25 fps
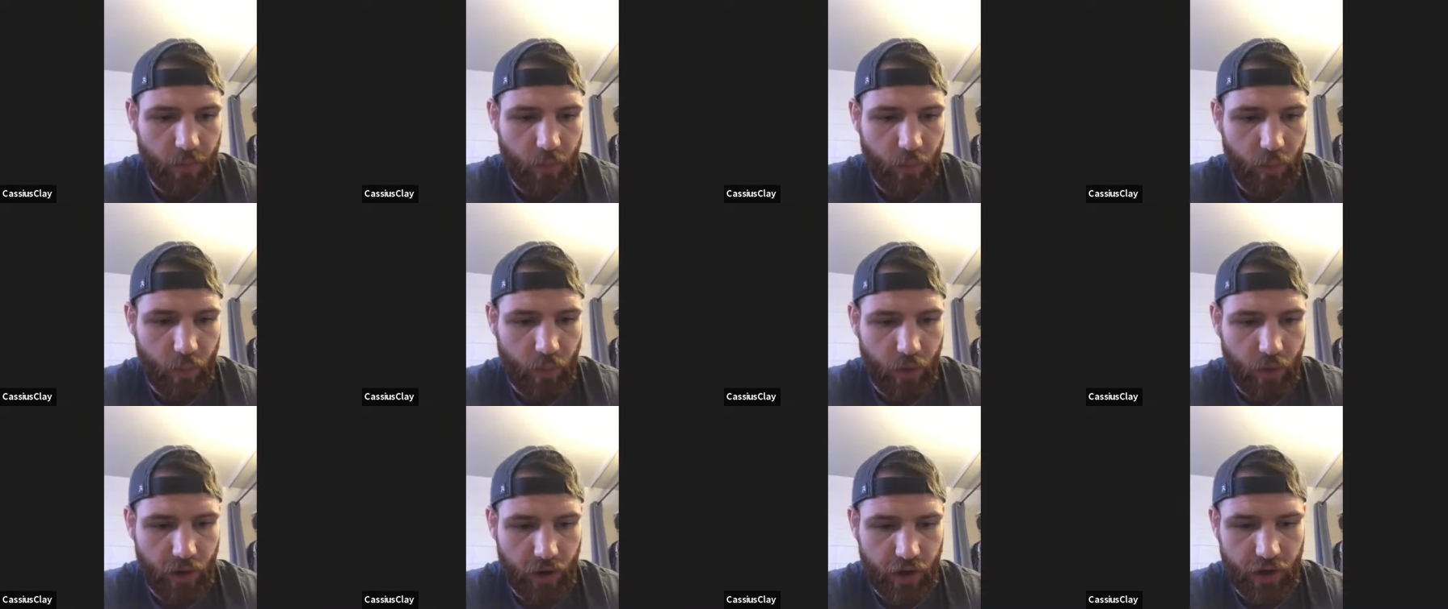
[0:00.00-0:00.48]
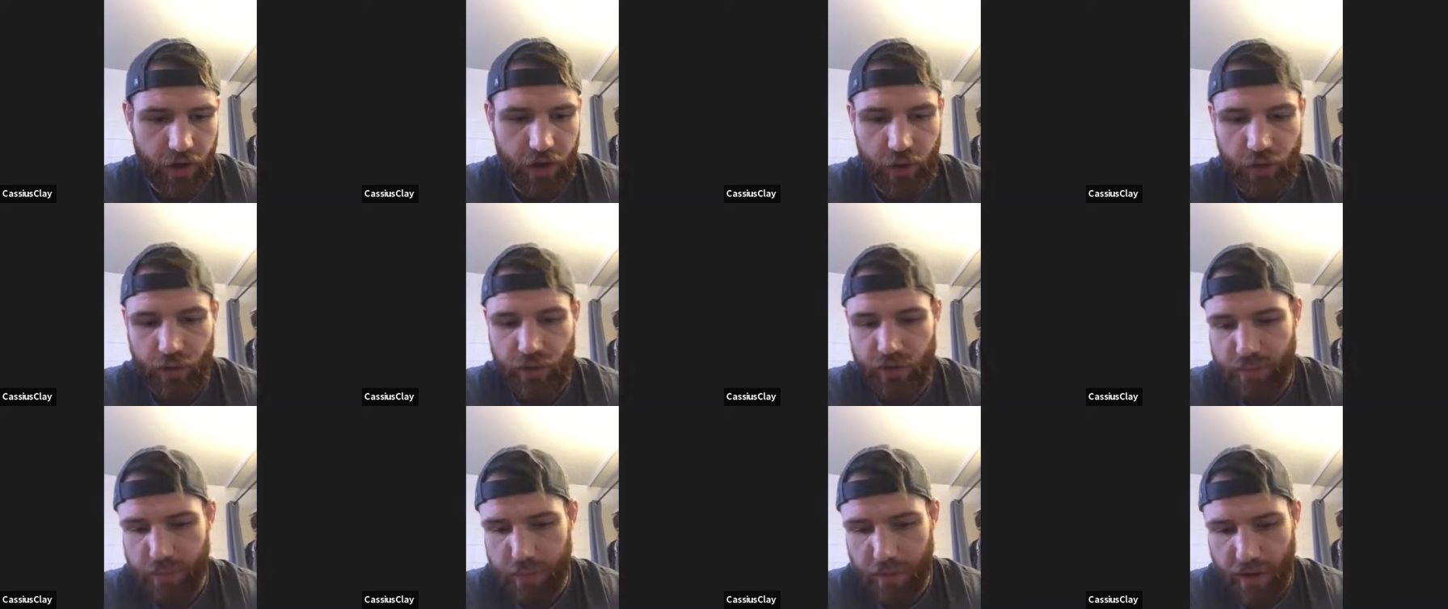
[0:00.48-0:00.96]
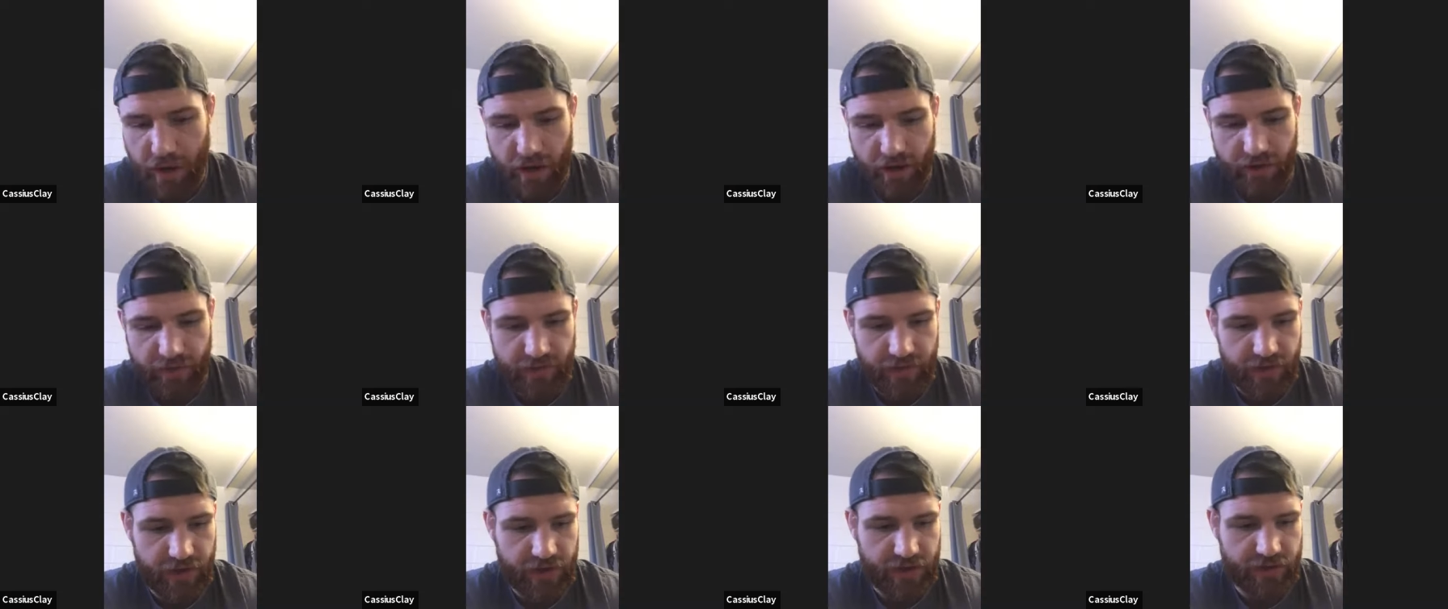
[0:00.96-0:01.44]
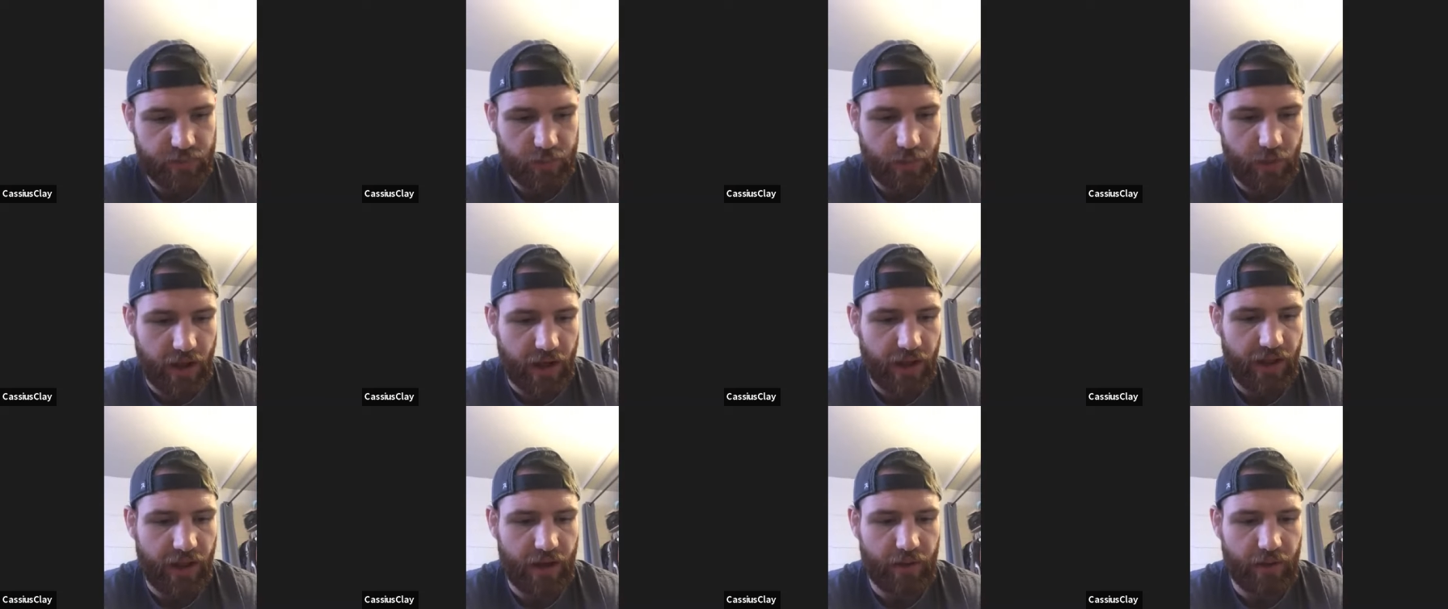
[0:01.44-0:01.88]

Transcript: were a huge part of it as well.